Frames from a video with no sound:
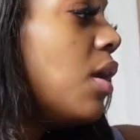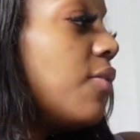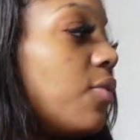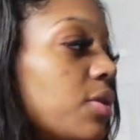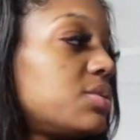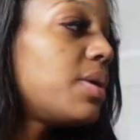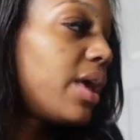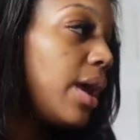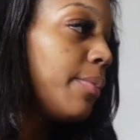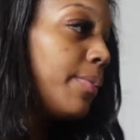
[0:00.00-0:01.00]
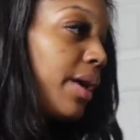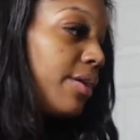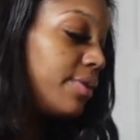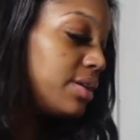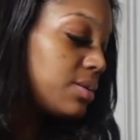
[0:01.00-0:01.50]
Of course, my camera
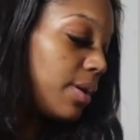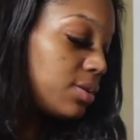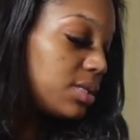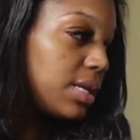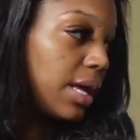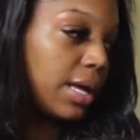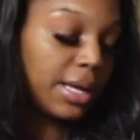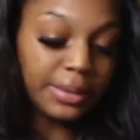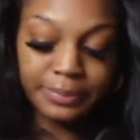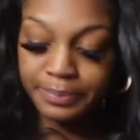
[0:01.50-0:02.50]
battery is about to die.